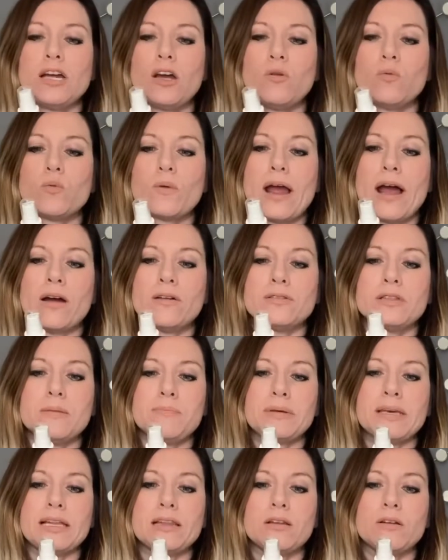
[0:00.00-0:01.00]
around the
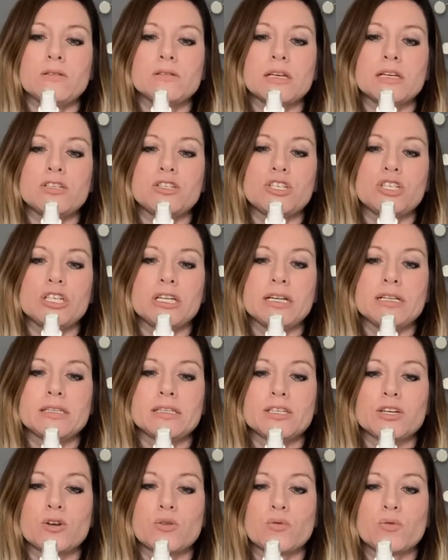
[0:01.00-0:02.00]
pillows and sheets
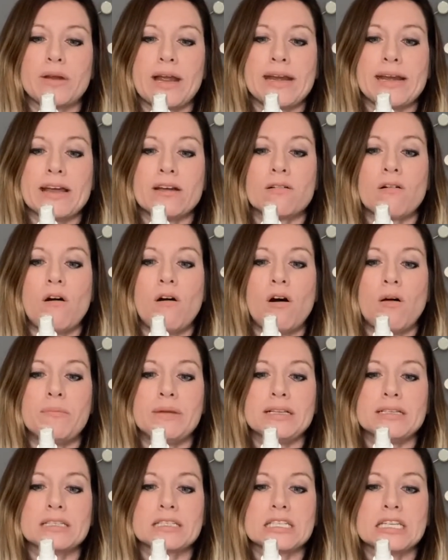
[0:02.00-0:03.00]
to create a
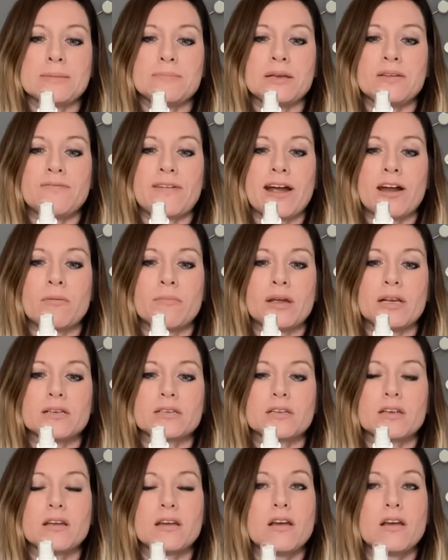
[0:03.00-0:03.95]
calming sleep environment.